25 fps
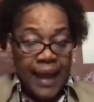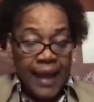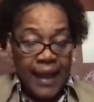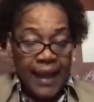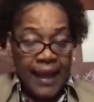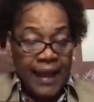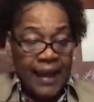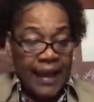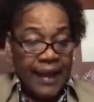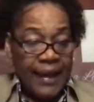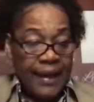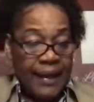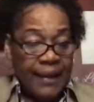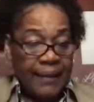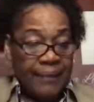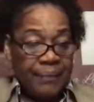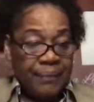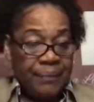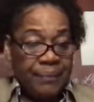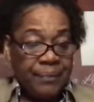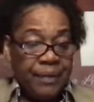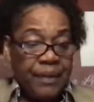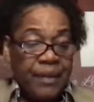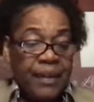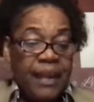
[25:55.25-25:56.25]

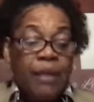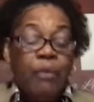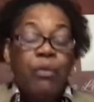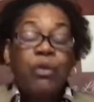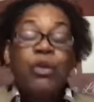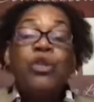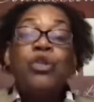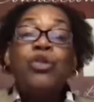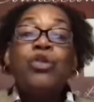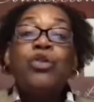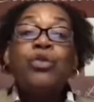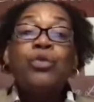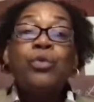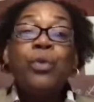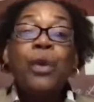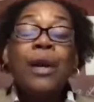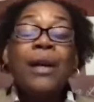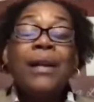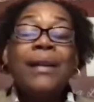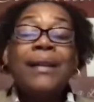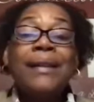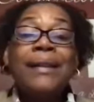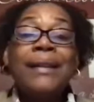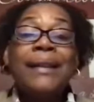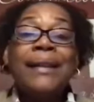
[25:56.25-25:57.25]
and they were
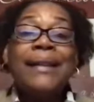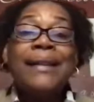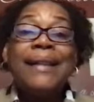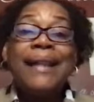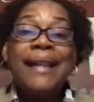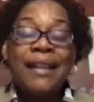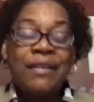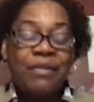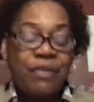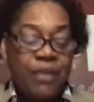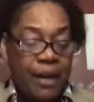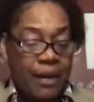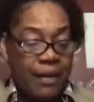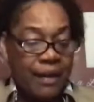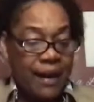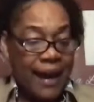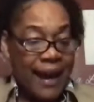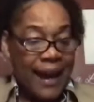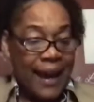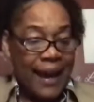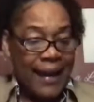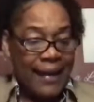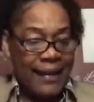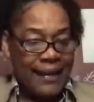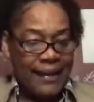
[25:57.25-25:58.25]
struggling in their
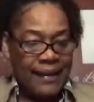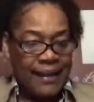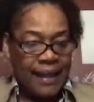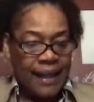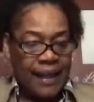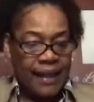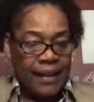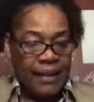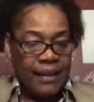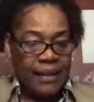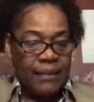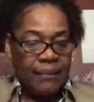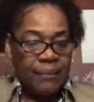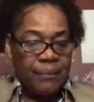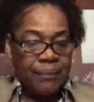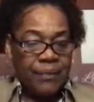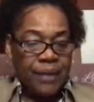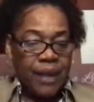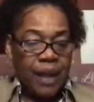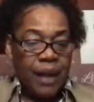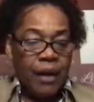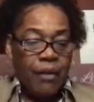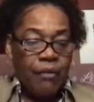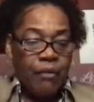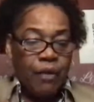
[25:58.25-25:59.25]
assets
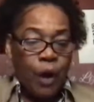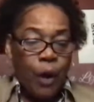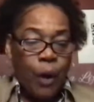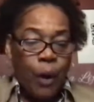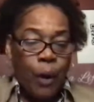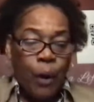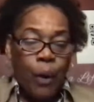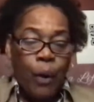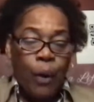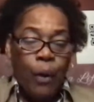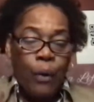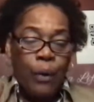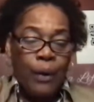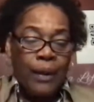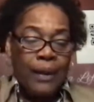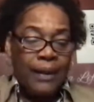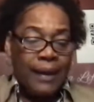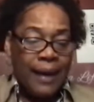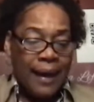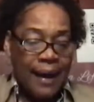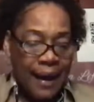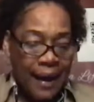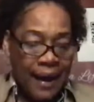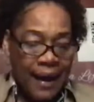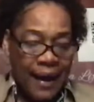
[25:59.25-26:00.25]
of all
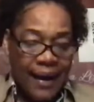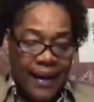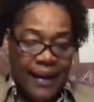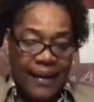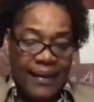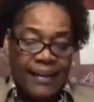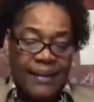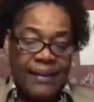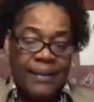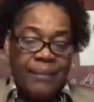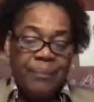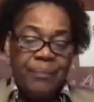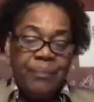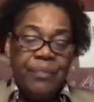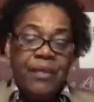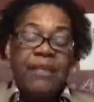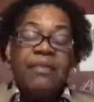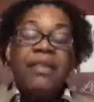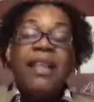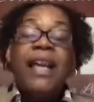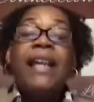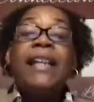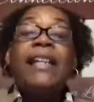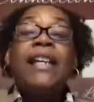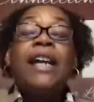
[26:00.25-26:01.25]
kinds
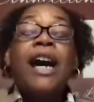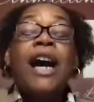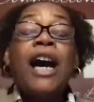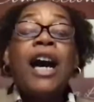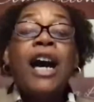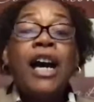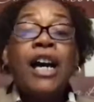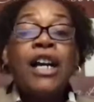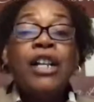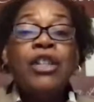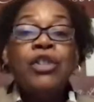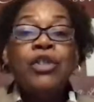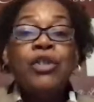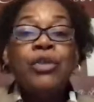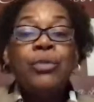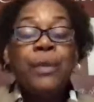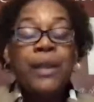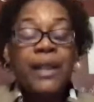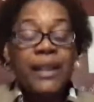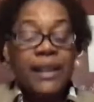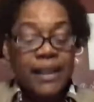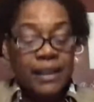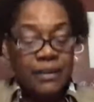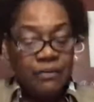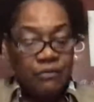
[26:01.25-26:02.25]
that
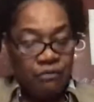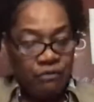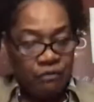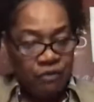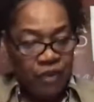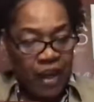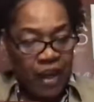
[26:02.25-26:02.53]
hundreds